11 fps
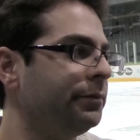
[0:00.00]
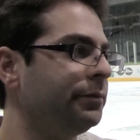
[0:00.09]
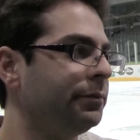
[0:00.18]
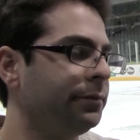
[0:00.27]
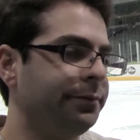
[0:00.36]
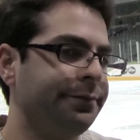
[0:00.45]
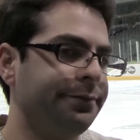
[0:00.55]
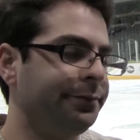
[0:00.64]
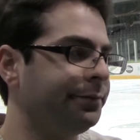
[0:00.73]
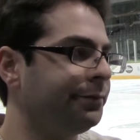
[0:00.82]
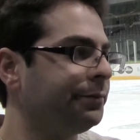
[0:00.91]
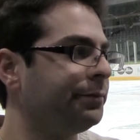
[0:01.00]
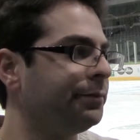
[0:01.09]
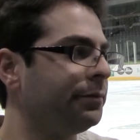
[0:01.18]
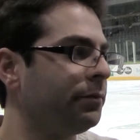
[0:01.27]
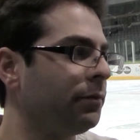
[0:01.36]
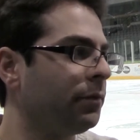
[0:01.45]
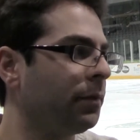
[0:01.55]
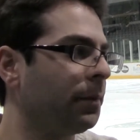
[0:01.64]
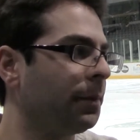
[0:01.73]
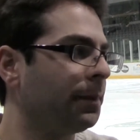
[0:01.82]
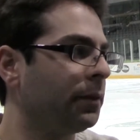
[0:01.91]

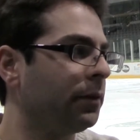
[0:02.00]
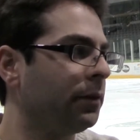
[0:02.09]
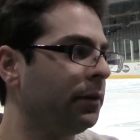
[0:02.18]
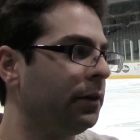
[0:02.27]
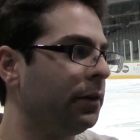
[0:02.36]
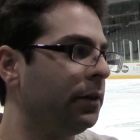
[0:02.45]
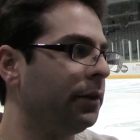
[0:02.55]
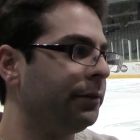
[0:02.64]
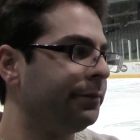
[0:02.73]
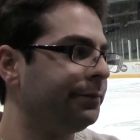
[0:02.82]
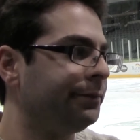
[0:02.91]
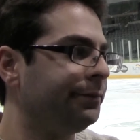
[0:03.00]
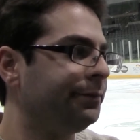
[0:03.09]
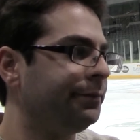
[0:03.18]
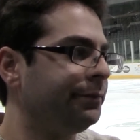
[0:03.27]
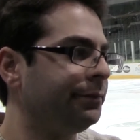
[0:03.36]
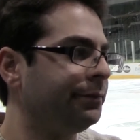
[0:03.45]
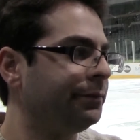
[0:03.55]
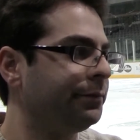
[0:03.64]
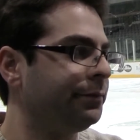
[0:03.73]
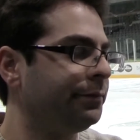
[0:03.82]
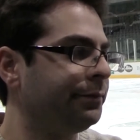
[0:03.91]

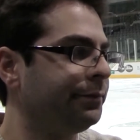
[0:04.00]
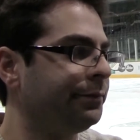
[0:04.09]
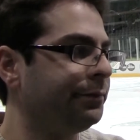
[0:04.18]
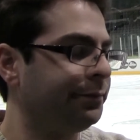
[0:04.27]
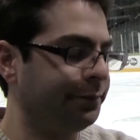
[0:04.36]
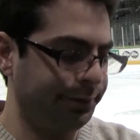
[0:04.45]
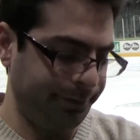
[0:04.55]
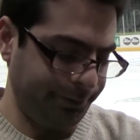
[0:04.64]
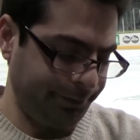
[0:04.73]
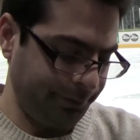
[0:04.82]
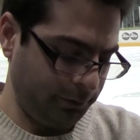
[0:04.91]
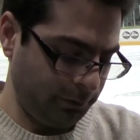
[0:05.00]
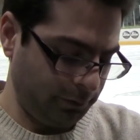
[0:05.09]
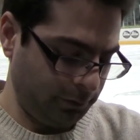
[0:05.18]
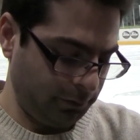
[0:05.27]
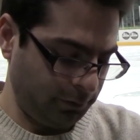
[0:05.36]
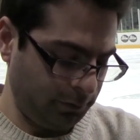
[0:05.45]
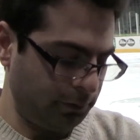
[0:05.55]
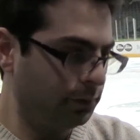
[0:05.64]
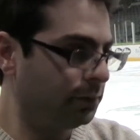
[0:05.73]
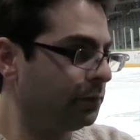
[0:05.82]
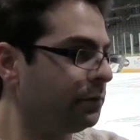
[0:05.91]

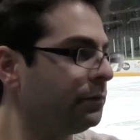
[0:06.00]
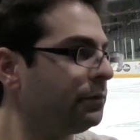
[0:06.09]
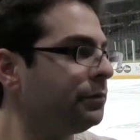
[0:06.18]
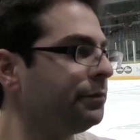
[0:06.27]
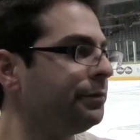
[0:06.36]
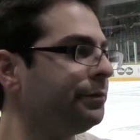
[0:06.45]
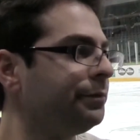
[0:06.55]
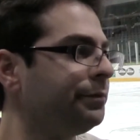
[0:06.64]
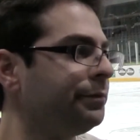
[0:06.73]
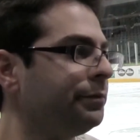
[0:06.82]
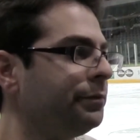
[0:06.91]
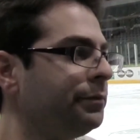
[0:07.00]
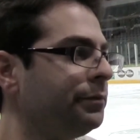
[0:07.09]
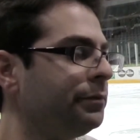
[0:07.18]
The person shown says nothing.